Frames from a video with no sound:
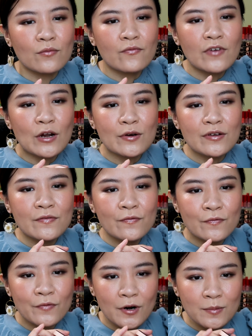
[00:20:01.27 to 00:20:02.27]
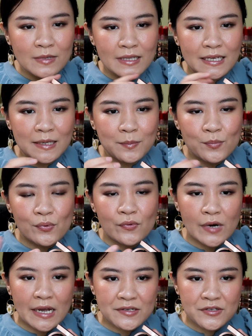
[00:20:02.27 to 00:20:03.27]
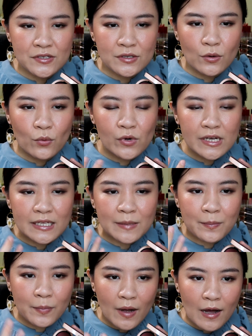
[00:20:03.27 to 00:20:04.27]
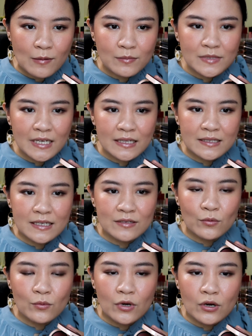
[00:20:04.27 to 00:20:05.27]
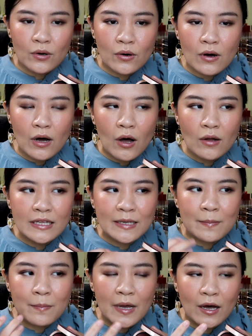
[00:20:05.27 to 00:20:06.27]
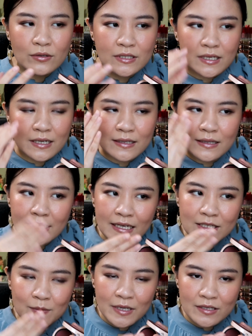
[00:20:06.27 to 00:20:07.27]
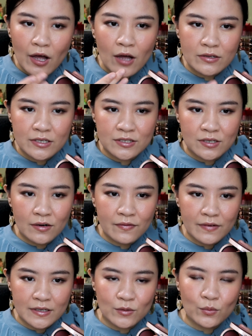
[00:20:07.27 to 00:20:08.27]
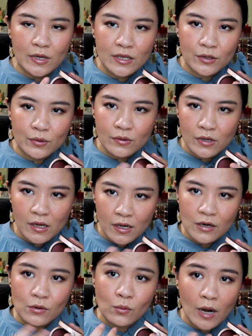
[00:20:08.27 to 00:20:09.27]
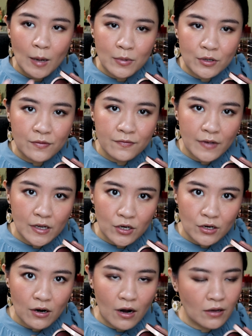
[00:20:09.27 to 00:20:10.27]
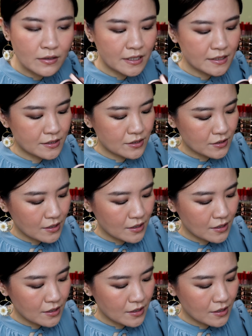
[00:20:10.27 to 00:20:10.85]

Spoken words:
very firmly pressed oily balm that it will only melt a little bit on the surface when you rub your finger on it.